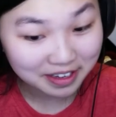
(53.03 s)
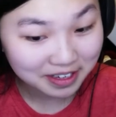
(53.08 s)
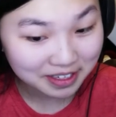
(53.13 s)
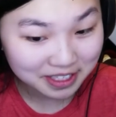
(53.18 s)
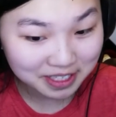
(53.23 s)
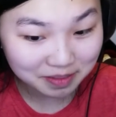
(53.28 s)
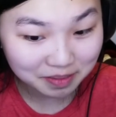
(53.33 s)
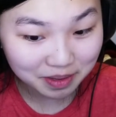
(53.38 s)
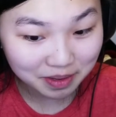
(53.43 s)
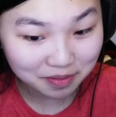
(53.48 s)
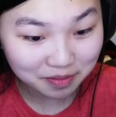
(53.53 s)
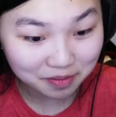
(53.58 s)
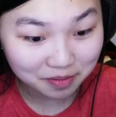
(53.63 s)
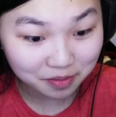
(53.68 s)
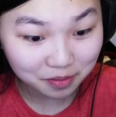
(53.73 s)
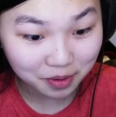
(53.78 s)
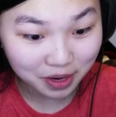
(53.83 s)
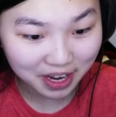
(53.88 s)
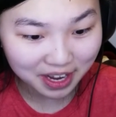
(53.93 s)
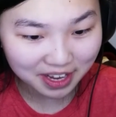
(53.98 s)

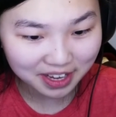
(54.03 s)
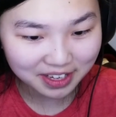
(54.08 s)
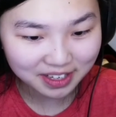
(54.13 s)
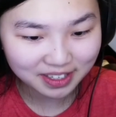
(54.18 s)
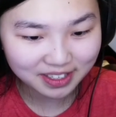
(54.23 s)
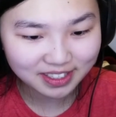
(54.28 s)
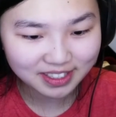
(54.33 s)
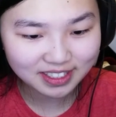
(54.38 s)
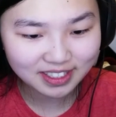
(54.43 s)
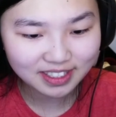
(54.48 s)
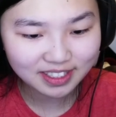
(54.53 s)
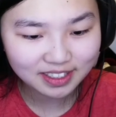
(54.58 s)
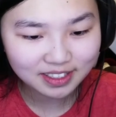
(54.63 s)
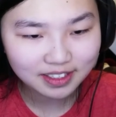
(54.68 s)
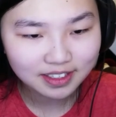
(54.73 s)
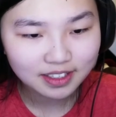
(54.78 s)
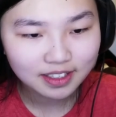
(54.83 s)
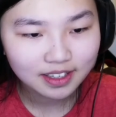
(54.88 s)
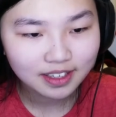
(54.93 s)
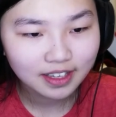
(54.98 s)
something wild, isn't it?
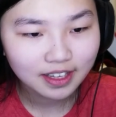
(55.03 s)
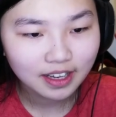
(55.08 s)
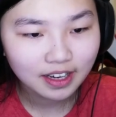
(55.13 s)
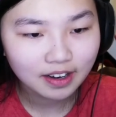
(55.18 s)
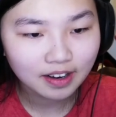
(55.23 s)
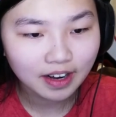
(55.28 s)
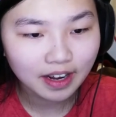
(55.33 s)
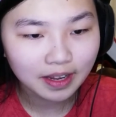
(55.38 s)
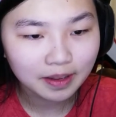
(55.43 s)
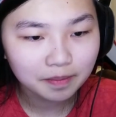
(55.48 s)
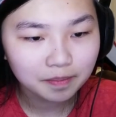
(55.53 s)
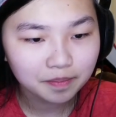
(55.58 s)
All right.